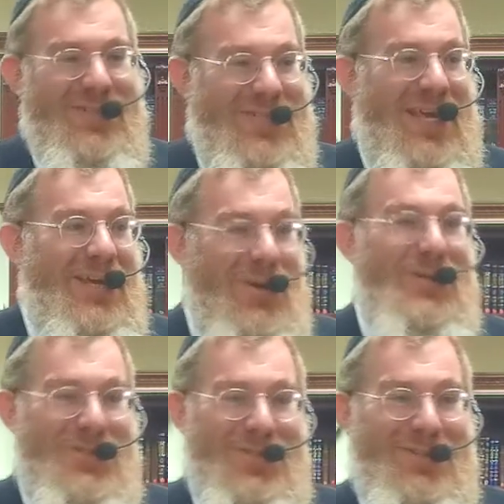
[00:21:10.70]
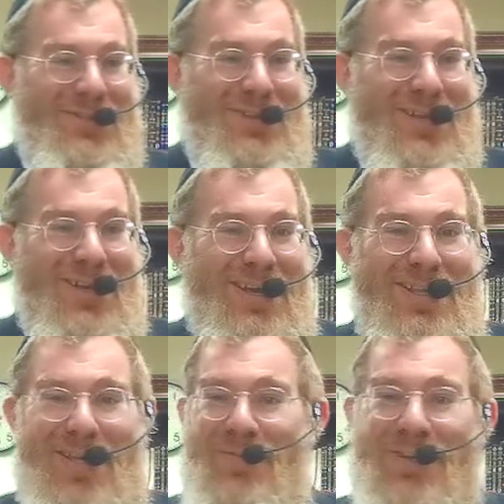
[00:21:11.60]
to that question,
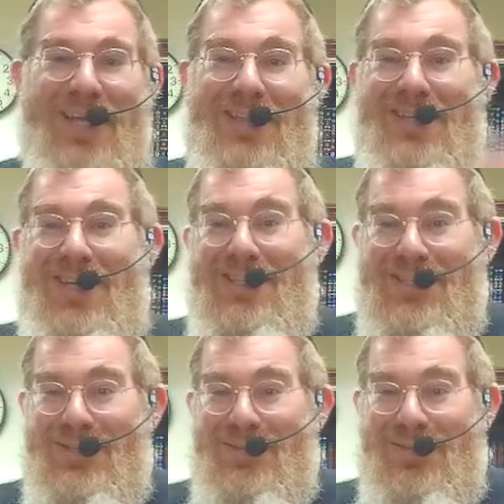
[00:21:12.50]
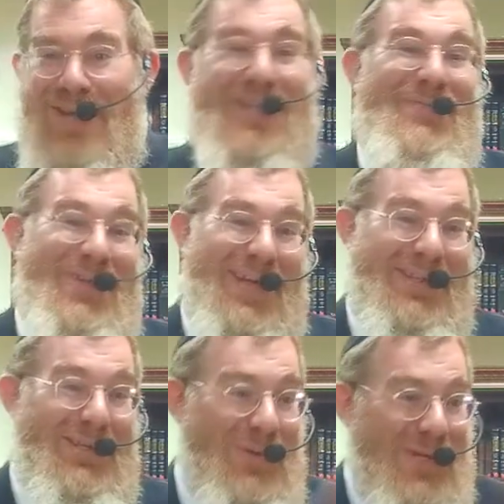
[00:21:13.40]
they forget the answer and they forget
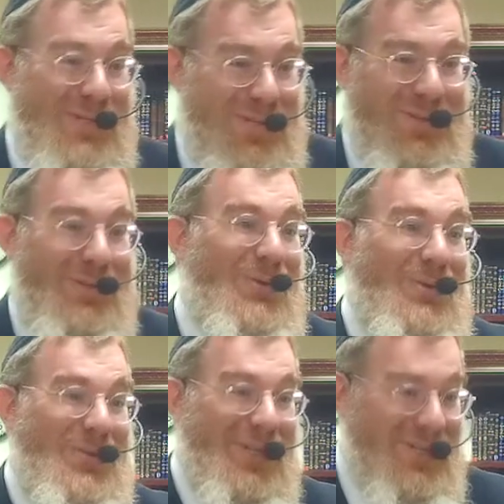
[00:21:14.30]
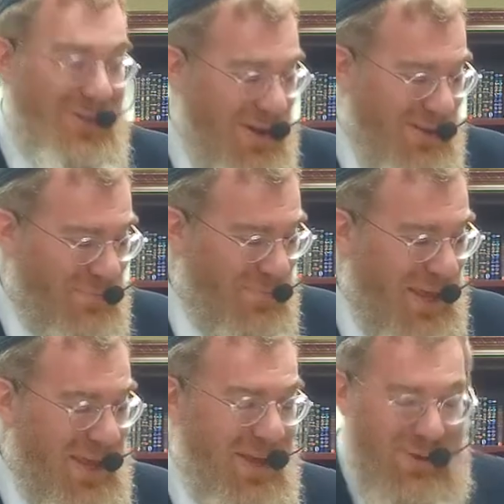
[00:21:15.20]
the question. The whole thing is gone.
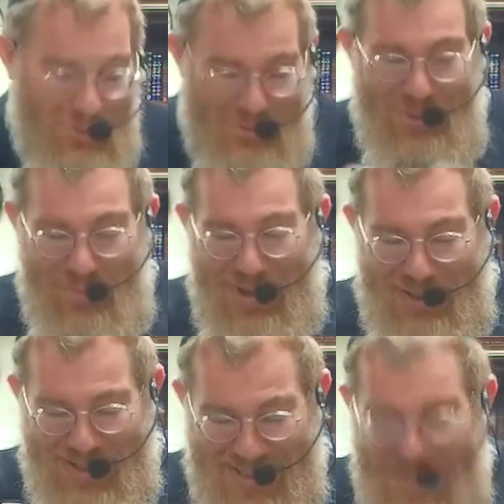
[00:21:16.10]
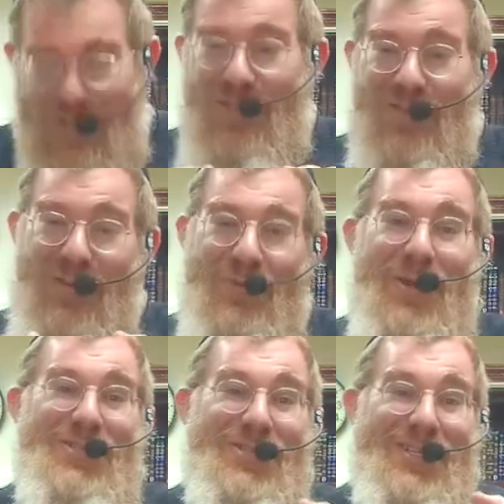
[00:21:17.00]
Only while the tension of the
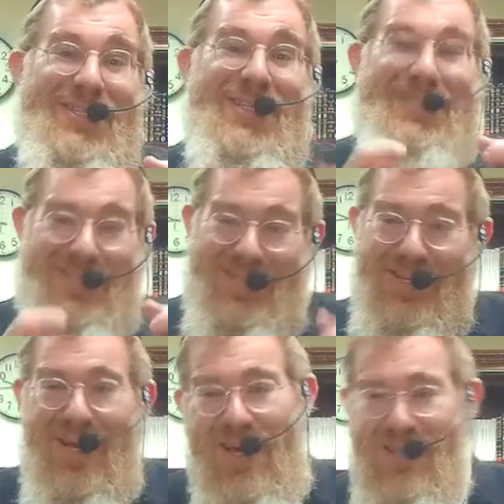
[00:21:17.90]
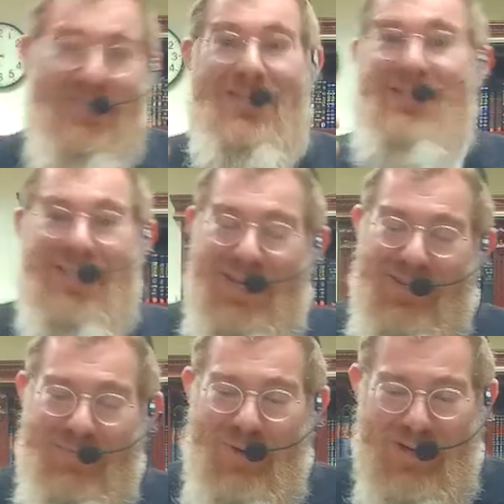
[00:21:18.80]
question exists does it stay on
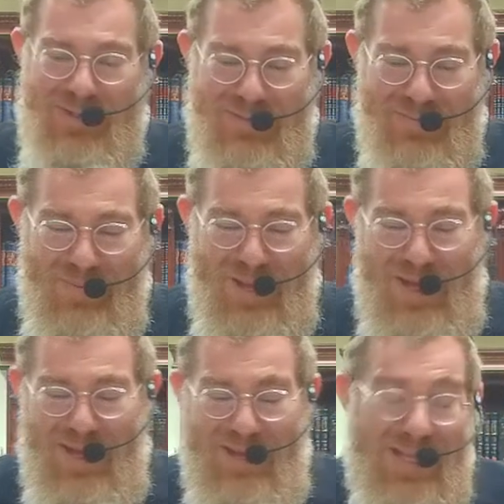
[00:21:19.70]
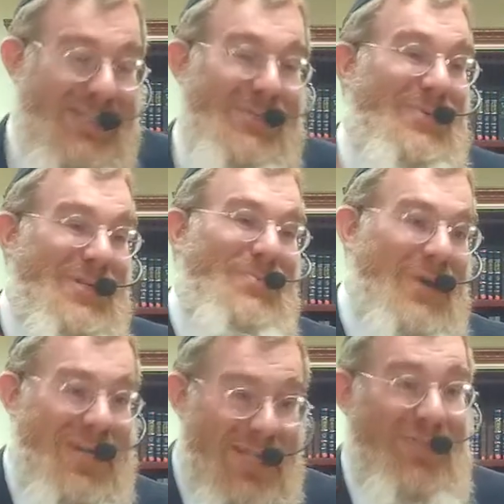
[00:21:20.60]
the mind. That's the reason why
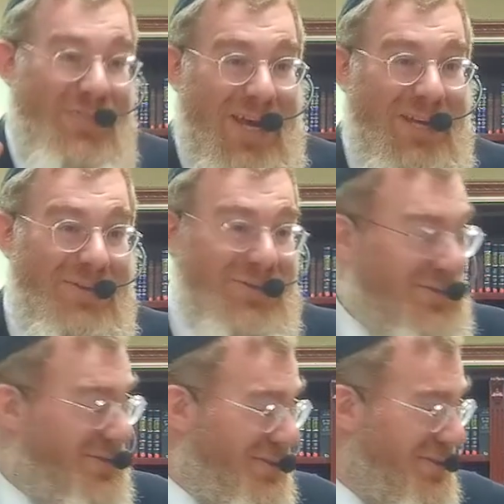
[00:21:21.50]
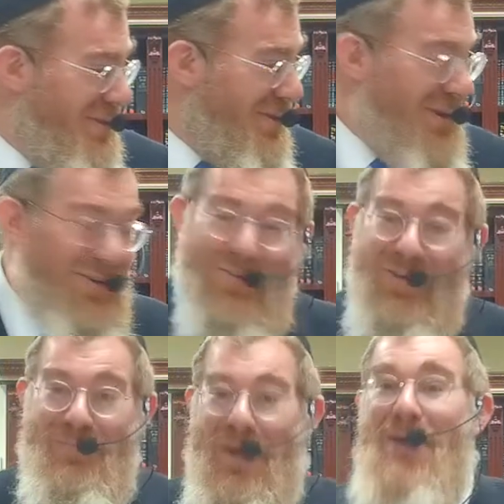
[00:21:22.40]
cliffhangers are
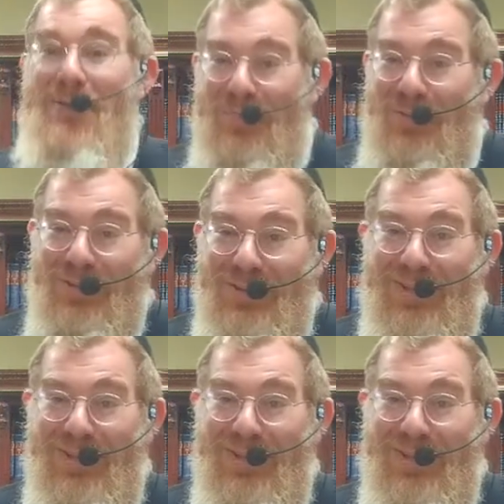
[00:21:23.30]
very powerful,